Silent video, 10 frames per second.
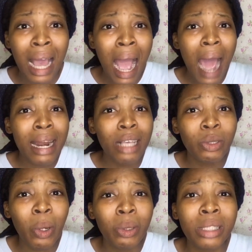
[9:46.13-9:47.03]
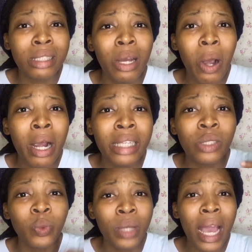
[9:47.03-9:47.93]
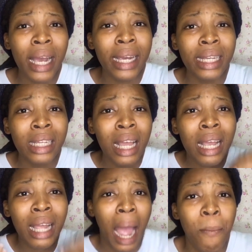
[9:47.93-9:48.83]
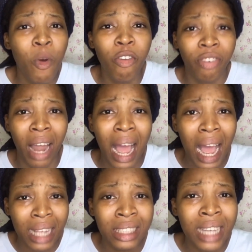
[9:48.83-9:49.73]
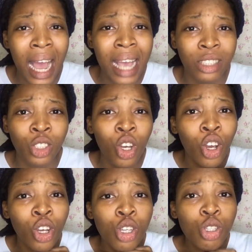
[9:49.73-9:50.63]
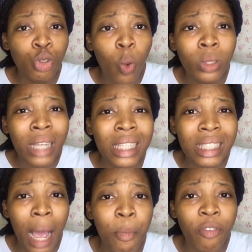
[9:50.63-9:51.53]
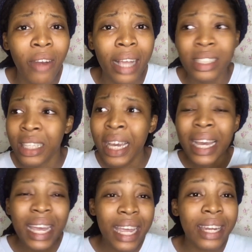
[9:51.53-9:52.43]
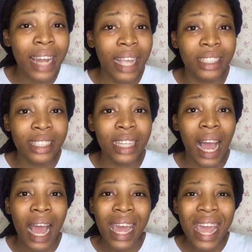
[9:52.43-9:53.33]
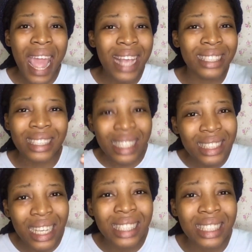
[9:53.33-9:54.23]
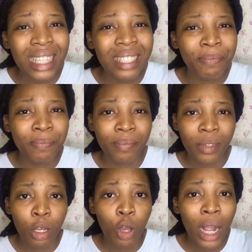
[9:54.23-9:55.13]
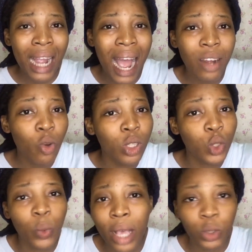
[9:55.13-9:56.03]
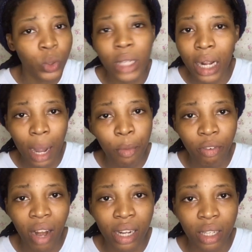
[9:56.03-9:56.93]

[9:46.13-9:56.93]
and I saw these terrorists wearing camouflage. Guys, soldiers camouflage. In Nigeria, a citizen cannot wear soldier camouflage